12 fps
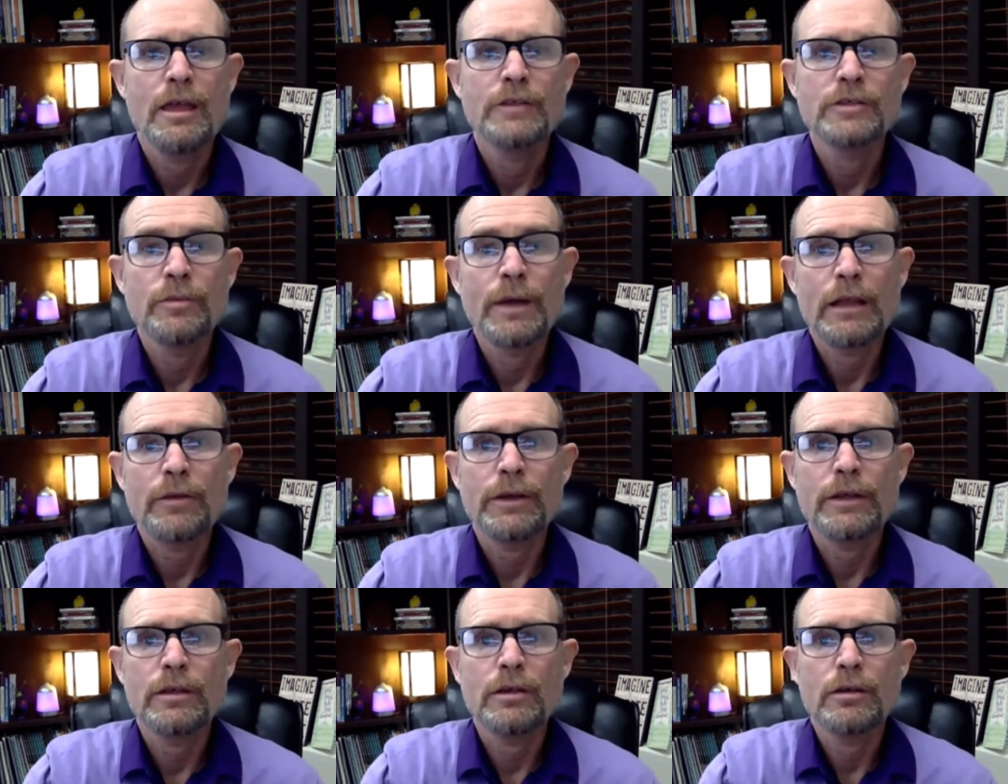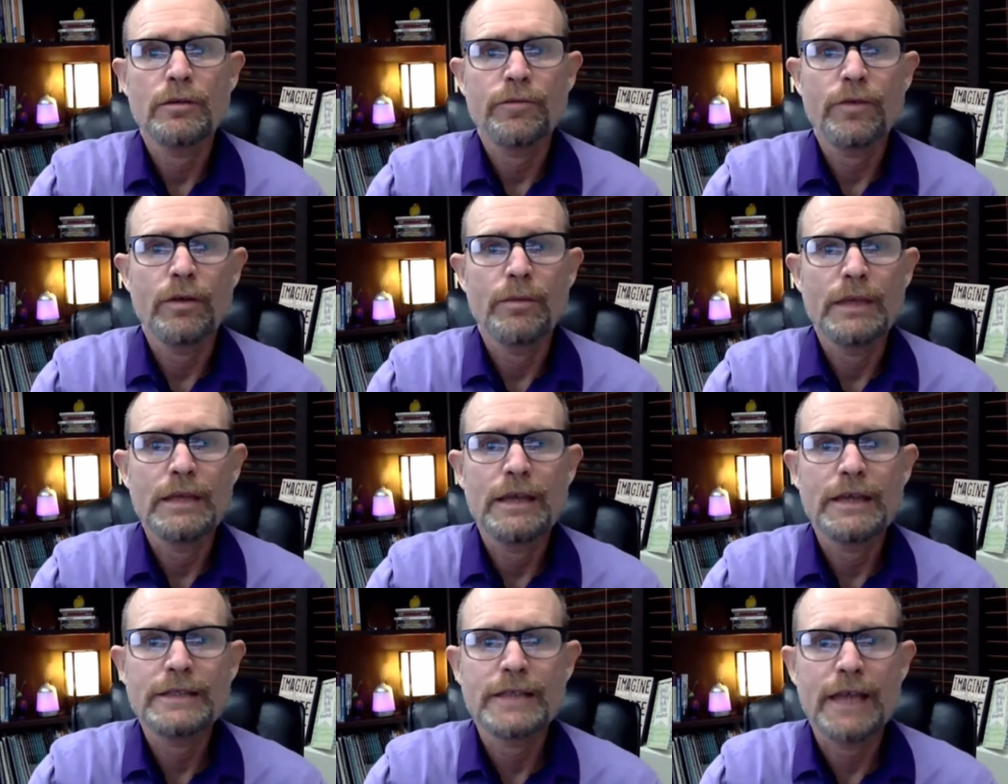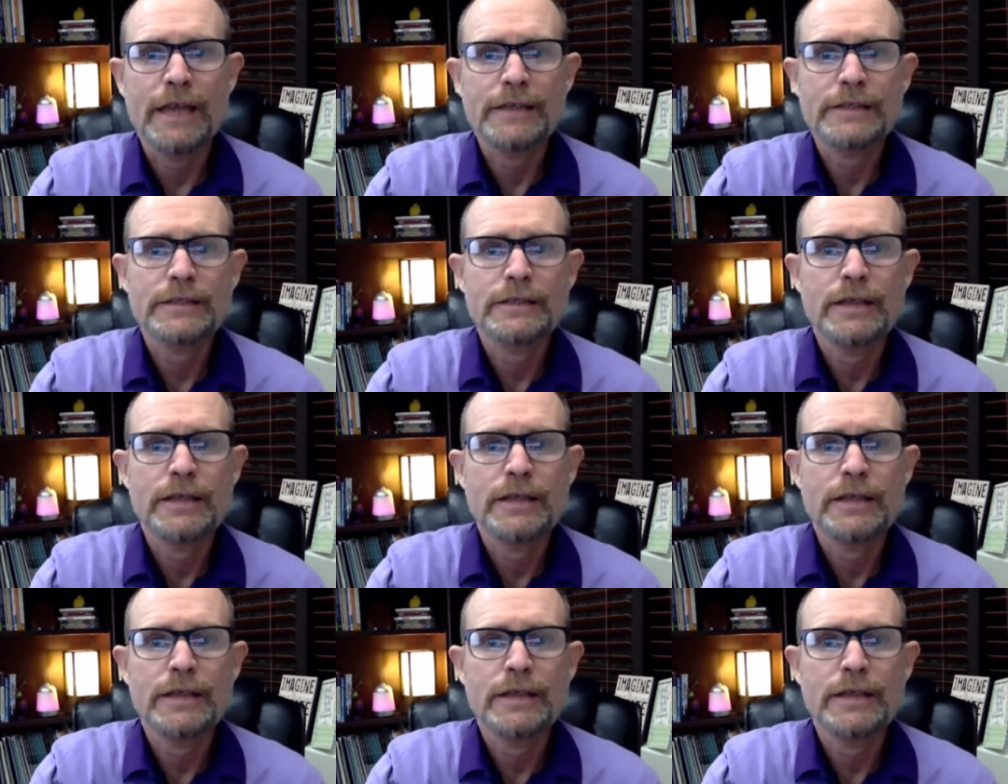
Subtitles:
Joe Balloweg here from ESS,